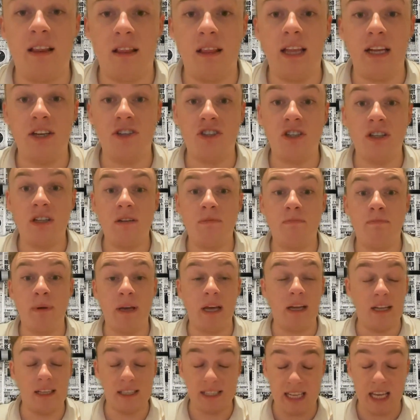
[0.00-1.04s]
literally.
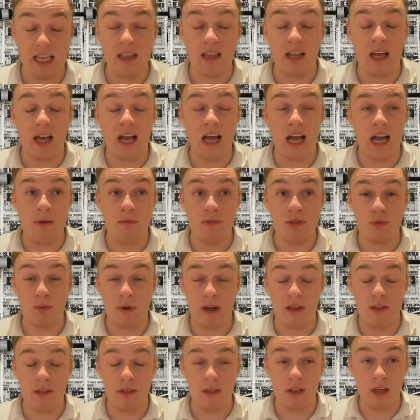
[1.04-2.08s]
But saying that, I was
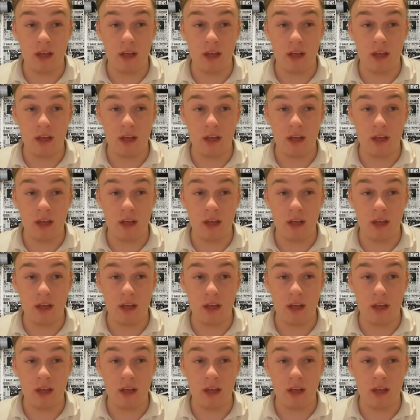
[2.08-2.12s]
with